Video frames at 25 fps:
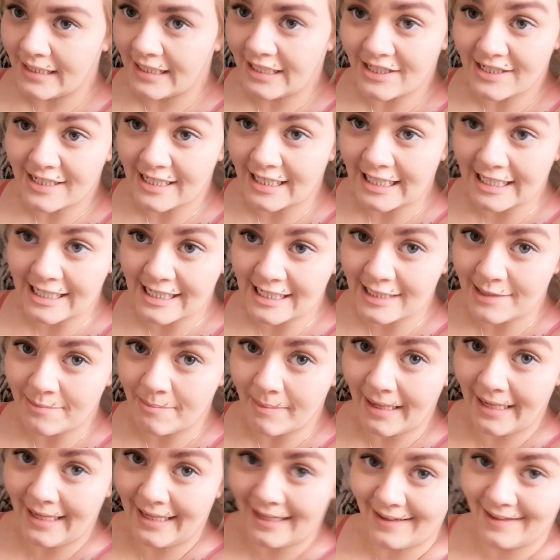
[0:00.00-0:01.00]
he doesn't listen
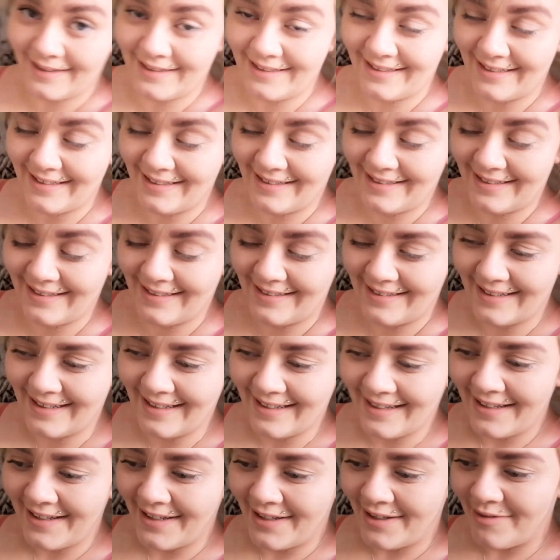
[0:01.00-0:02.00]
to me.
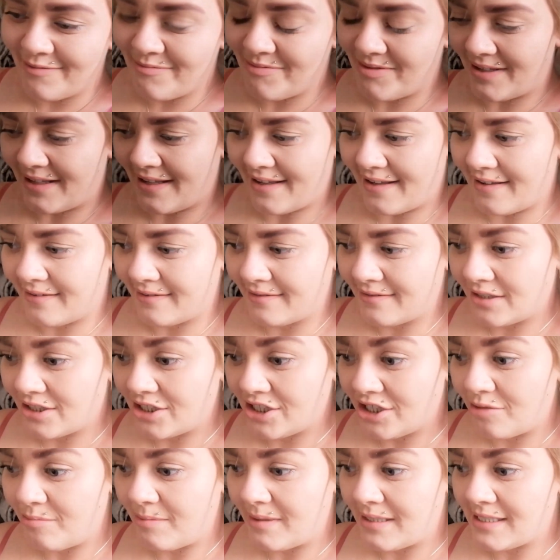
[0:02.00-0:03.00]
But yeah, I
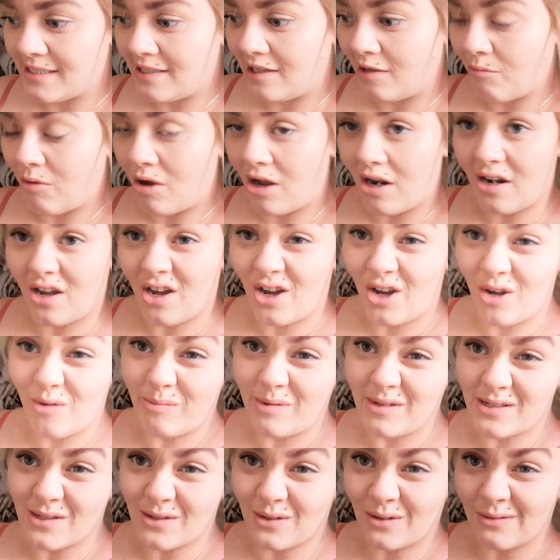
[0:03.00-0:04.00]
do miss him and I
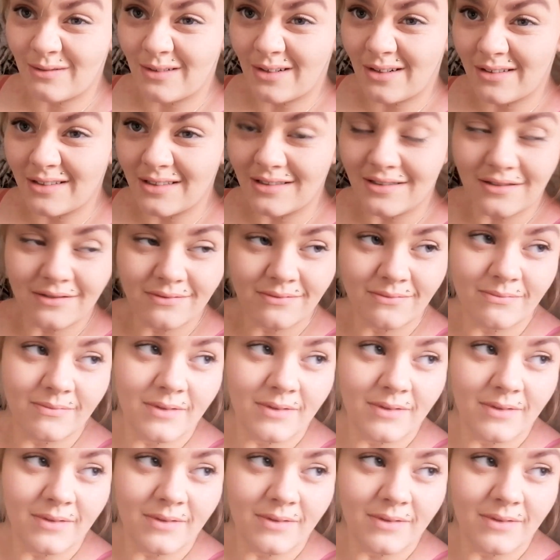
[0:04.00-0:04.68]
hope he's all right.